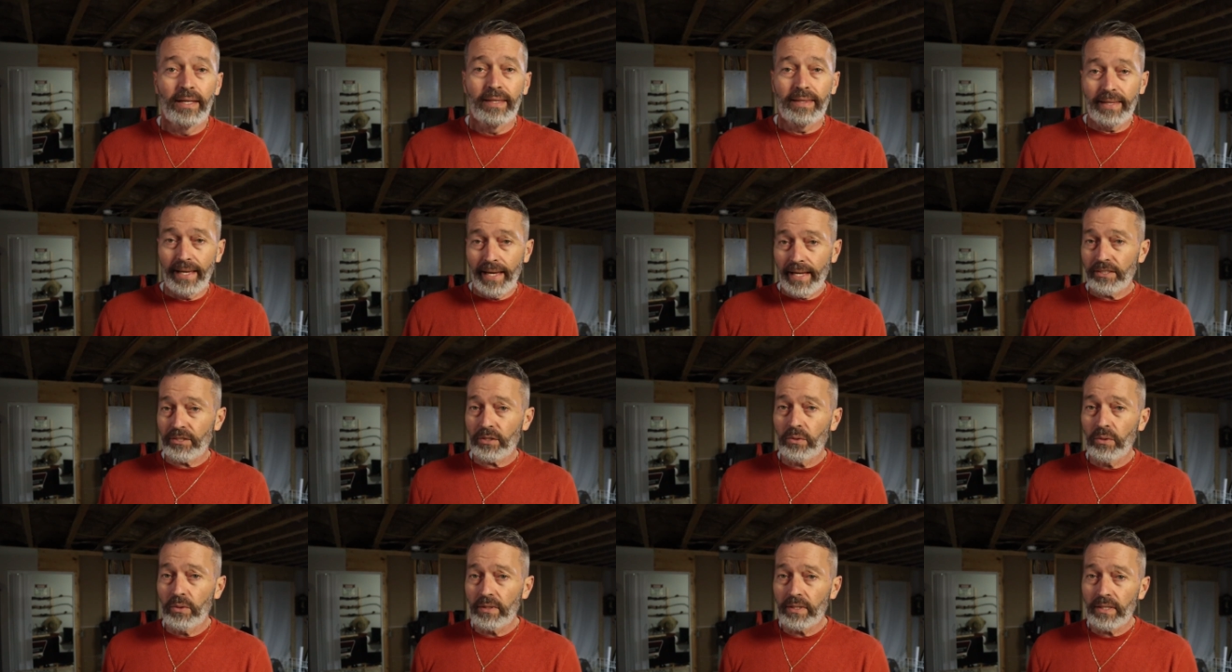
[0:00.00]
That's
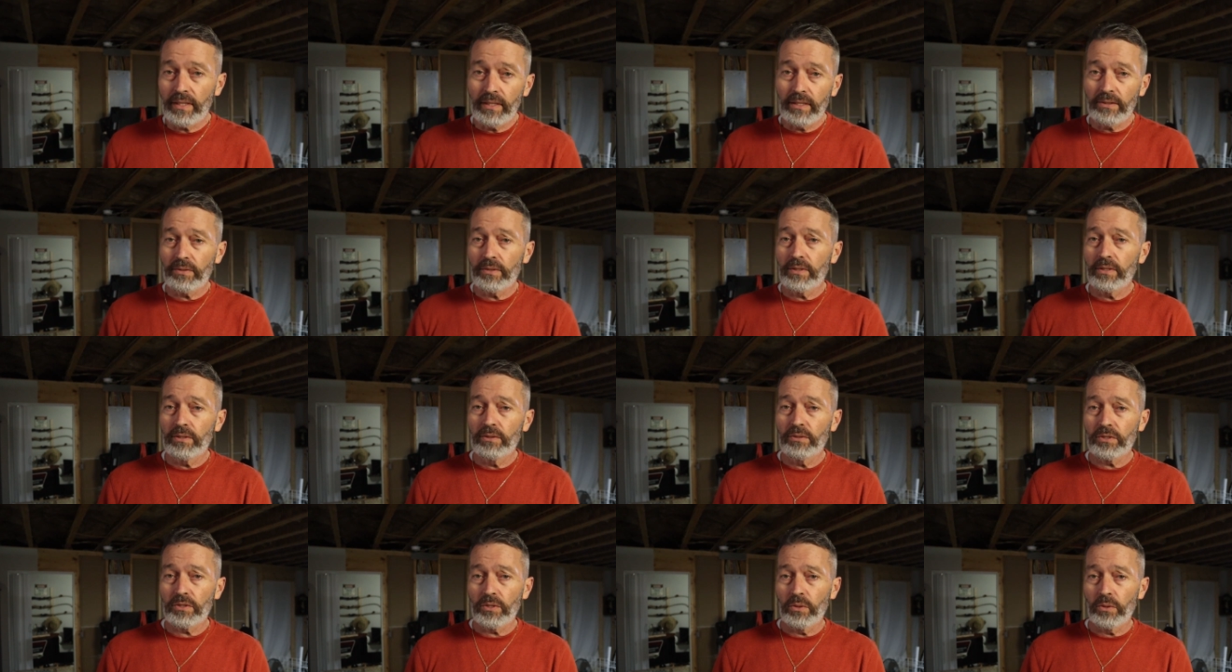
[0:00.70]
going to
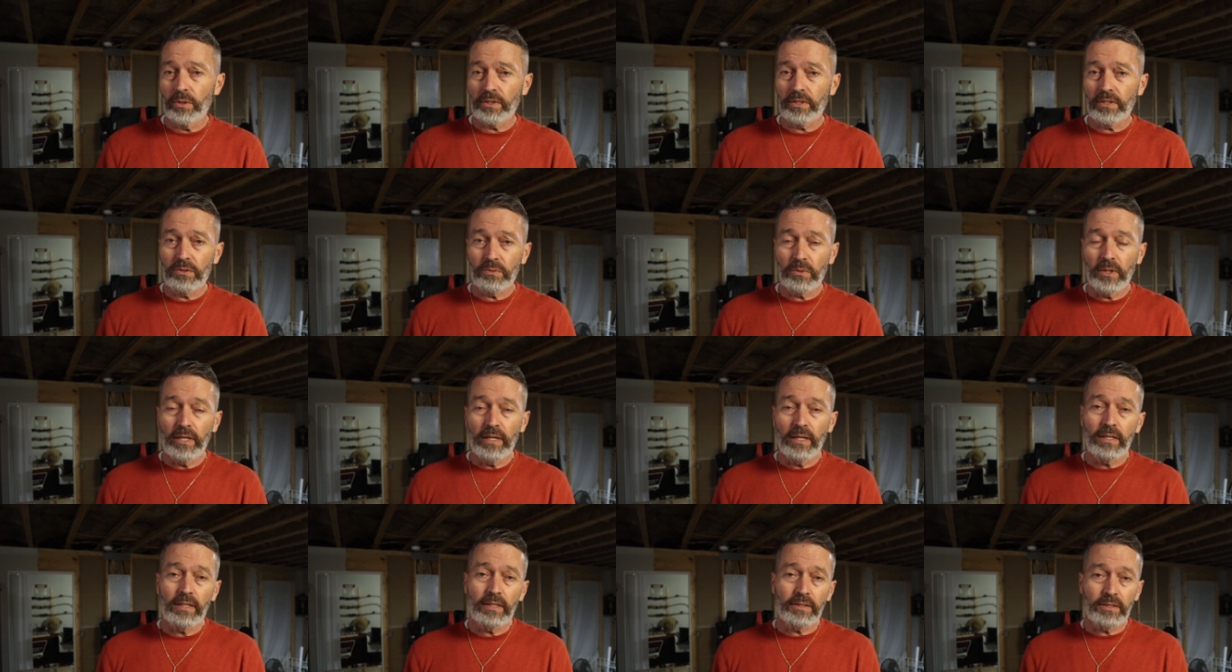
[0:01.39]
introduce torque as
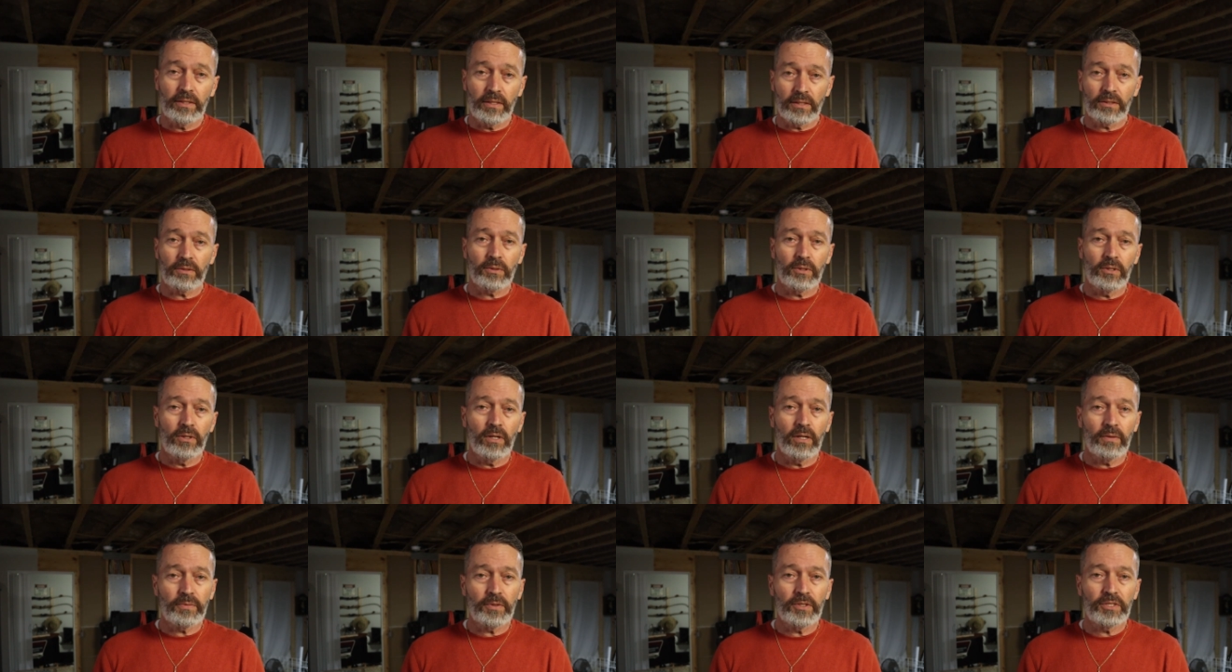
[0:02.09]
well and going to
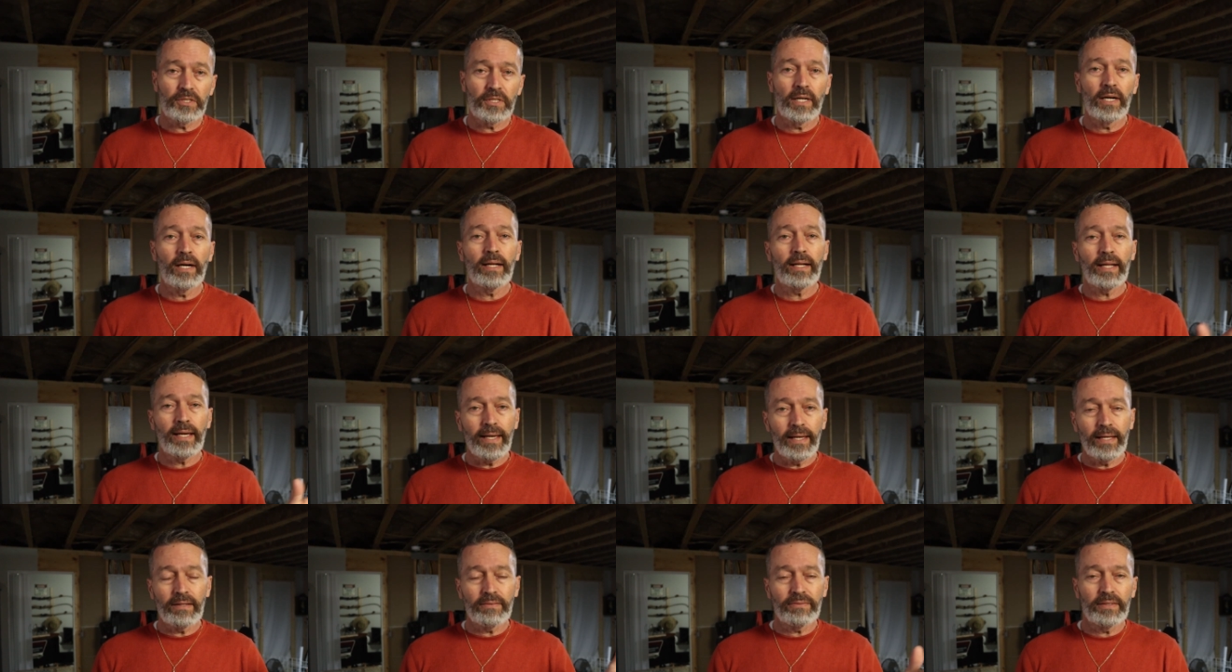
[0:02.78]
throw off your shot
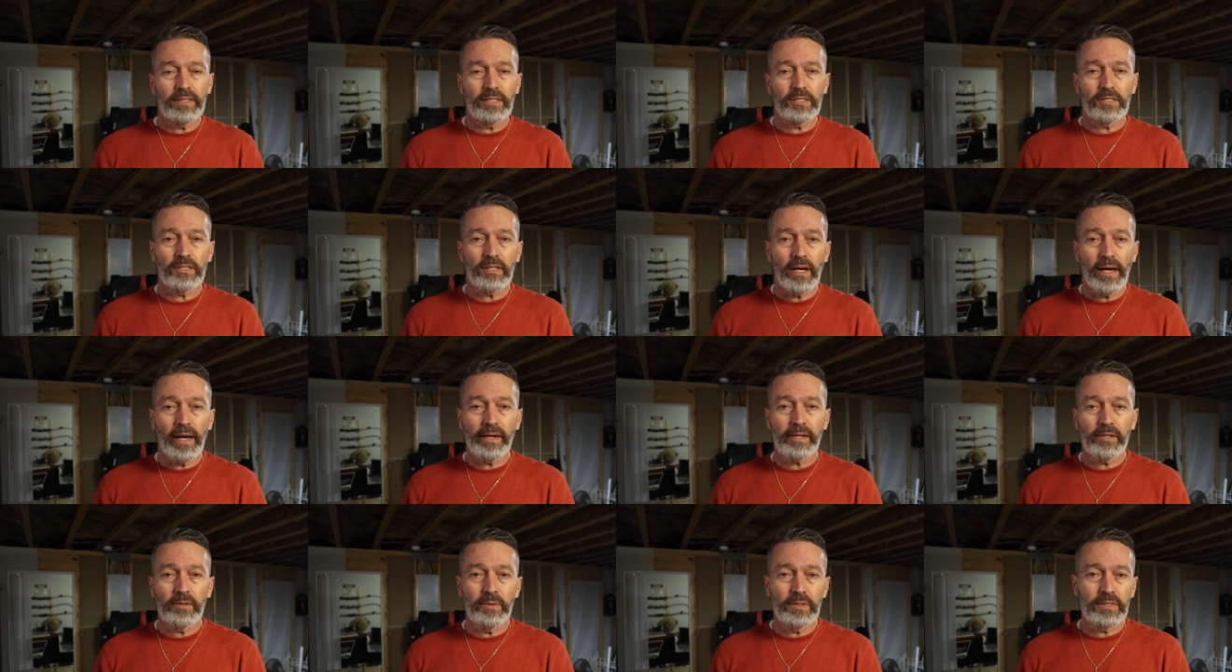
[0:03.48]
and affect your
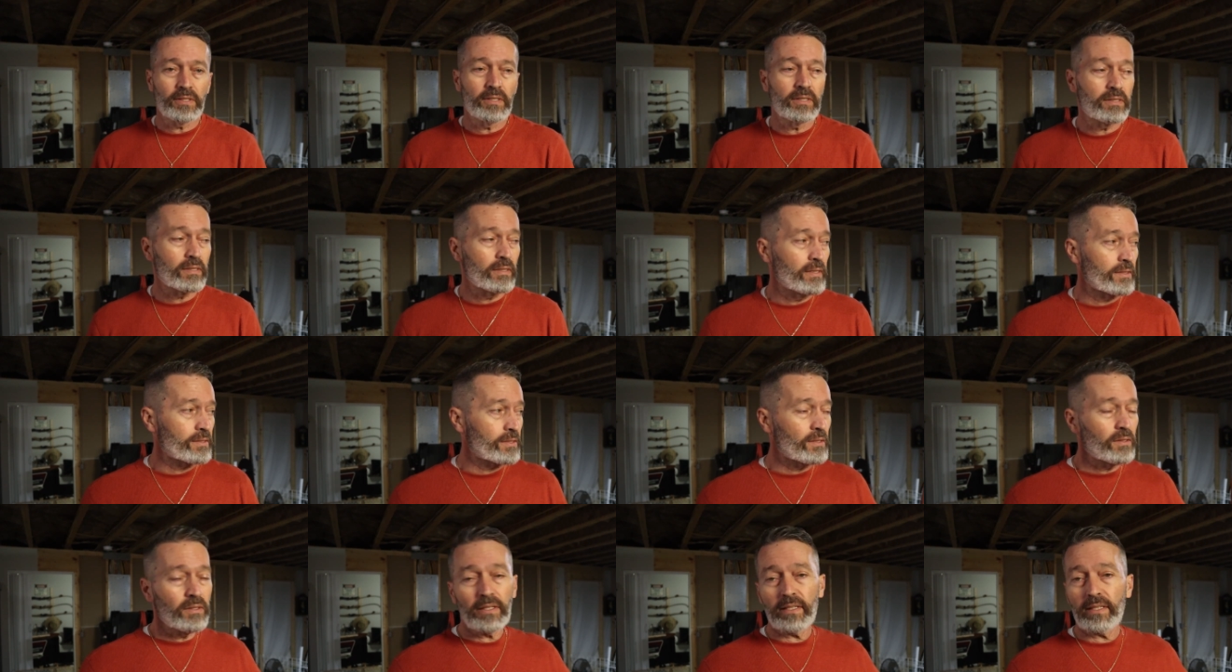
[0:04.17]
accuracy. So let's
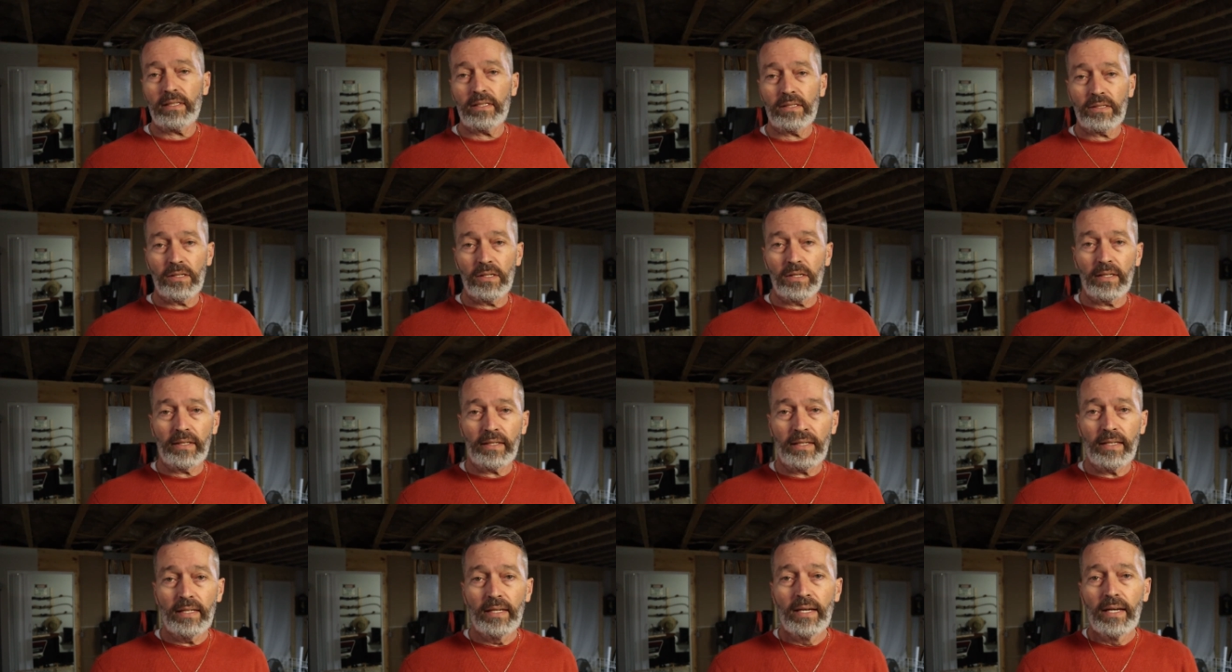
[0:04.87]
go look at the
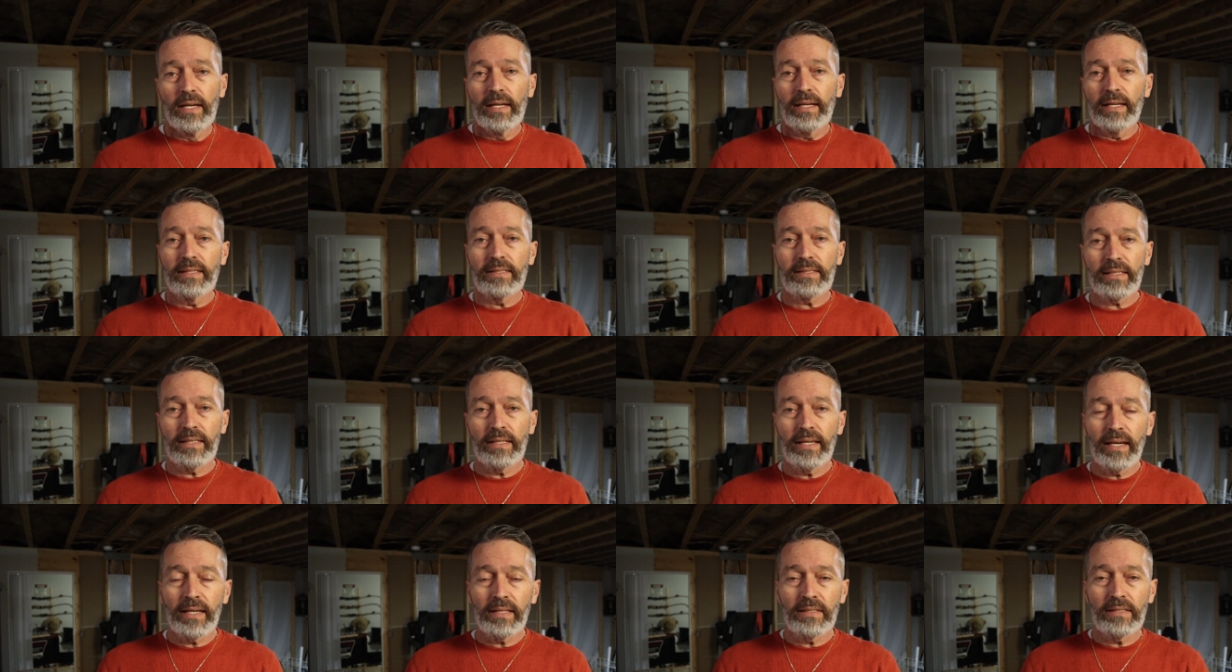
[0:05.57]
target and
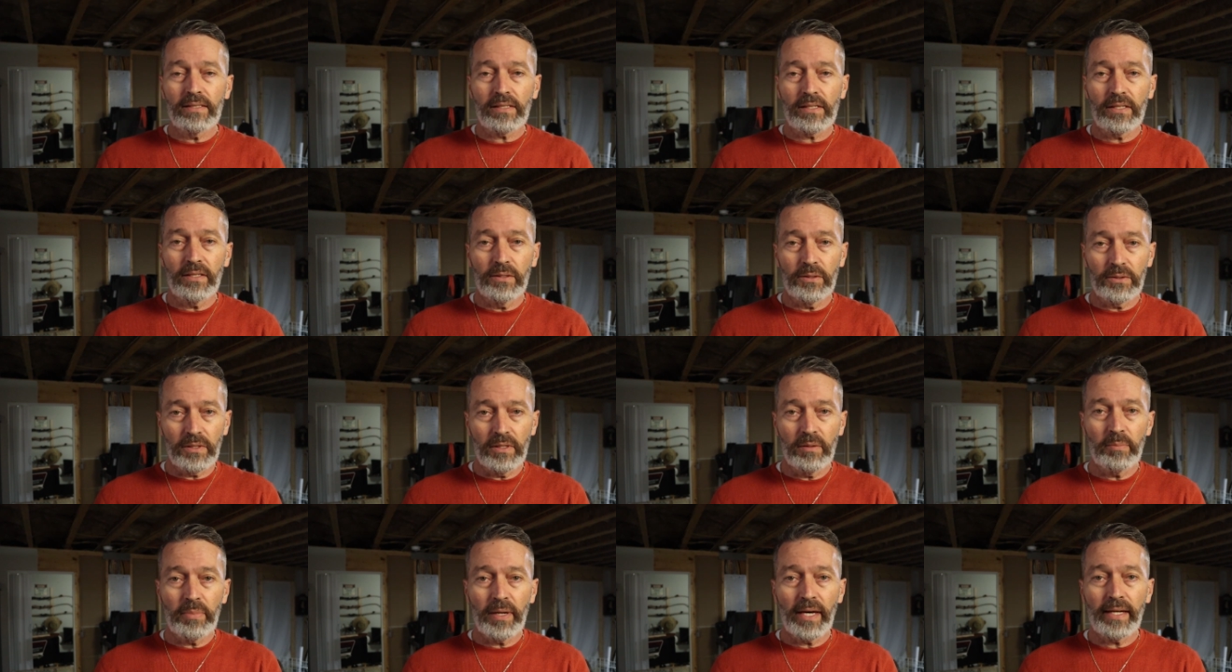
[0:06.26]
see how these arrows
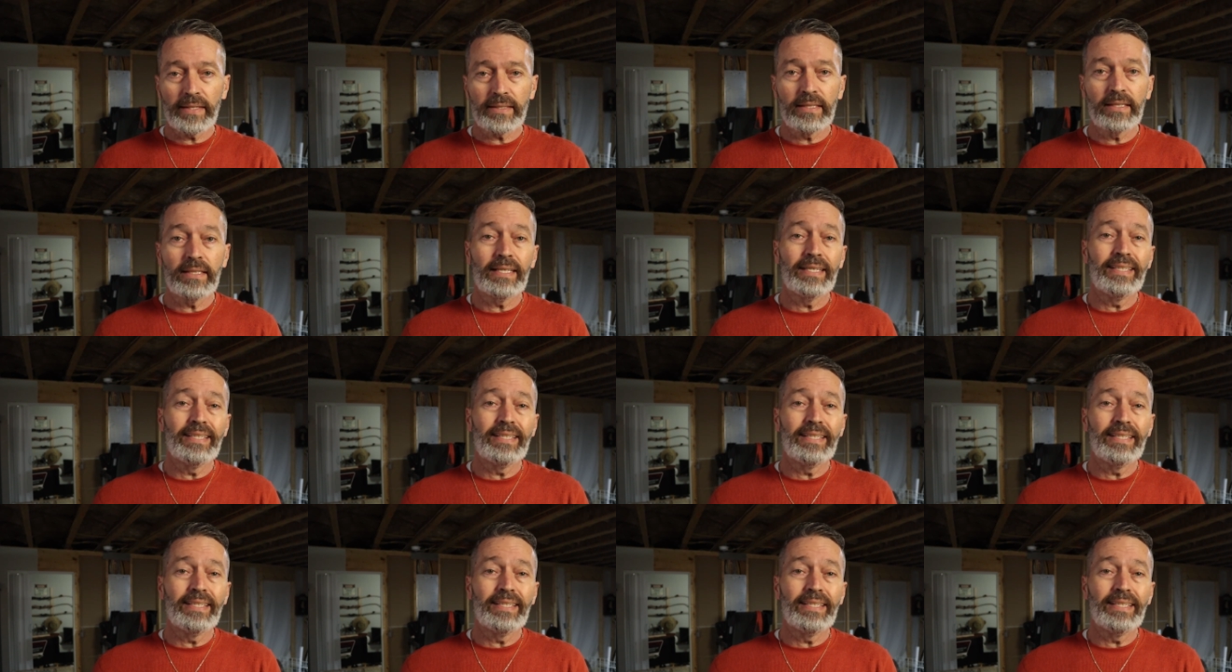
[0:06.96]
impacted.